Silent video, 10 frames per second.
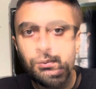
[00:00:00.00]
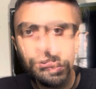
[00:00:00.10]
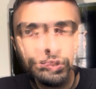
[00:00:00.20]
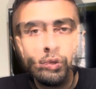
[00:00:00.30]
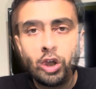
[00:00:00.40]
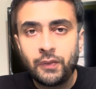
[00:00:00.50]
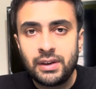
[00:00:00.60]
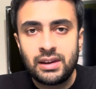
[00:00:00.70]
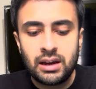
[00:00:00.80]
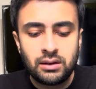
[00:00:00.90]
So what
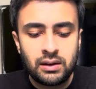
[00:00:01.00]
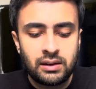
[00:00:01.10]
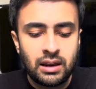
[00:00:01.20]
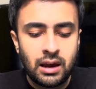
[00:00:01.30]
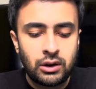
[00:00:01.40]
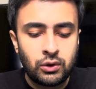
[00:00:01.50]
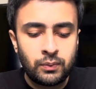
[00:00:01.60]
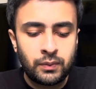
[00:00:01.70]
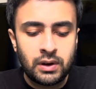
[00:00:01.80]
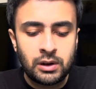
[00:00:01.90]
we see in this
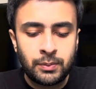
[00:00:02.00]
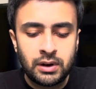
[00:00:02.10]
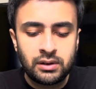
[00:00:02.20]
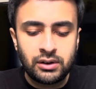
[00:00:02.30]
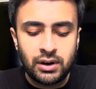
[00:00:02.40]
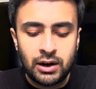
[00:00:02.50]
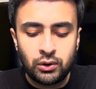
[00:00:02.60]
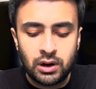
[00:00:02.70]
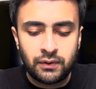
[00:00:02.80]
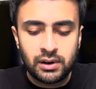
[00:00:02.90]
scenario is a person trying
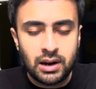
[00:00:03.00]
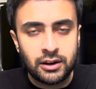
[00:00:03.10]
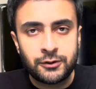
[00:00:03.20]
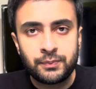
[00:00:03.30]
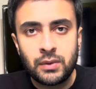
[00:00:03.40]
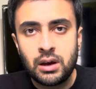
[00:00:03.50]
to lift a glass.